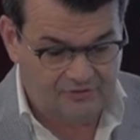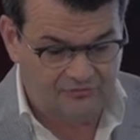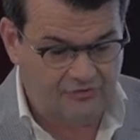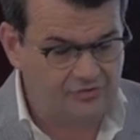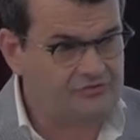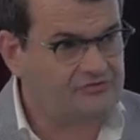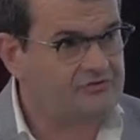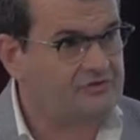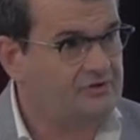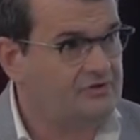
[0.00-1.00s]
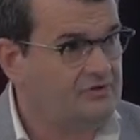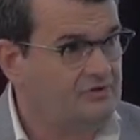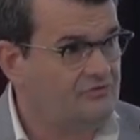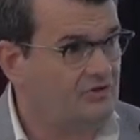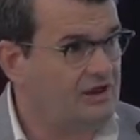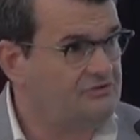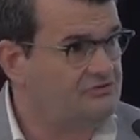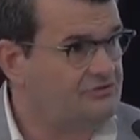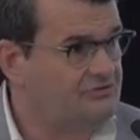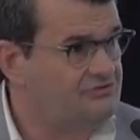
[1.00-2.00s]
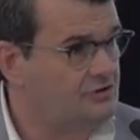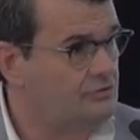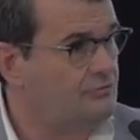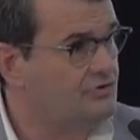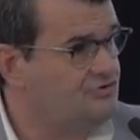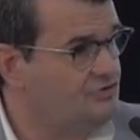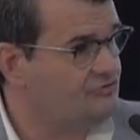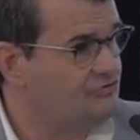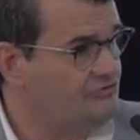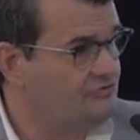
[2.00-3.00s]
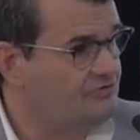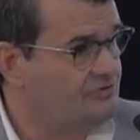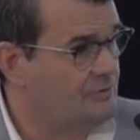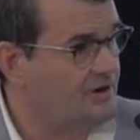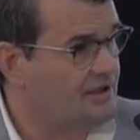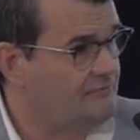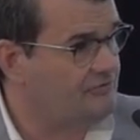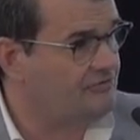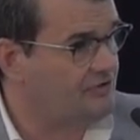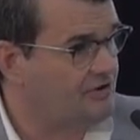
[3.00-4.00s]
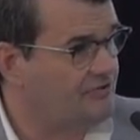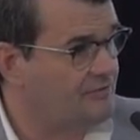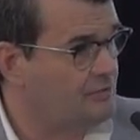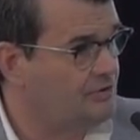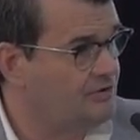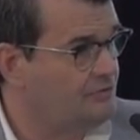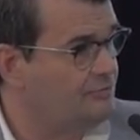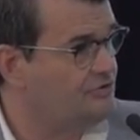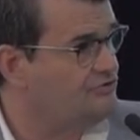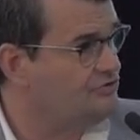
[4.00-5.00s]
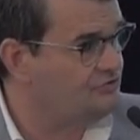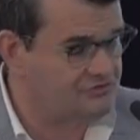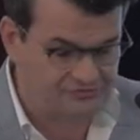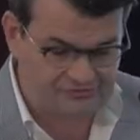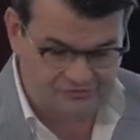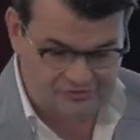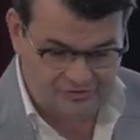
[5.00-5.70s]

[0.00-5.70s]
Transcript: First, the legislature reduces, I want to emphasise that word, reduces